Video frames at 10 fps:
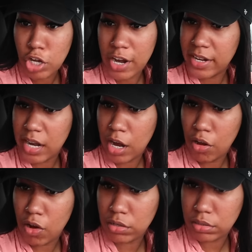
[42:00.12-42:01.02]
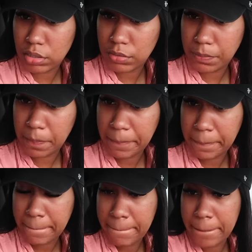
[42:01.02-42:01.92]
Or did I not?
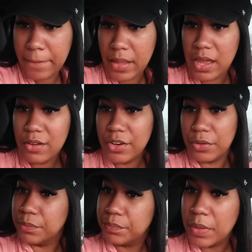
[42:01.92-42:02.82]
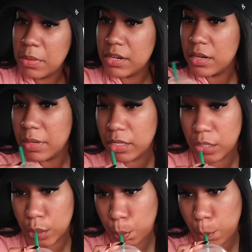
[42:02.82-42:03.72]
I don't know. Maybe I didn't make a list.